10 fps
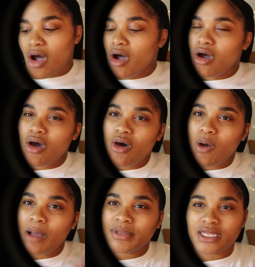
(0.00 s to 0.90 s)

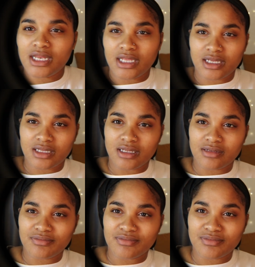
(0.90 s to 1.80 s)
Oh, I'm an idiot.
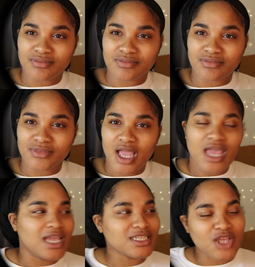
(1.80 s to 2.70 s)

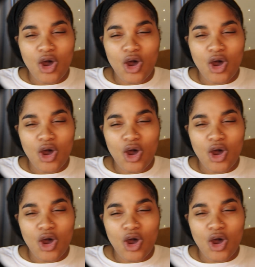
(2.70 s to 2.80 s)
It's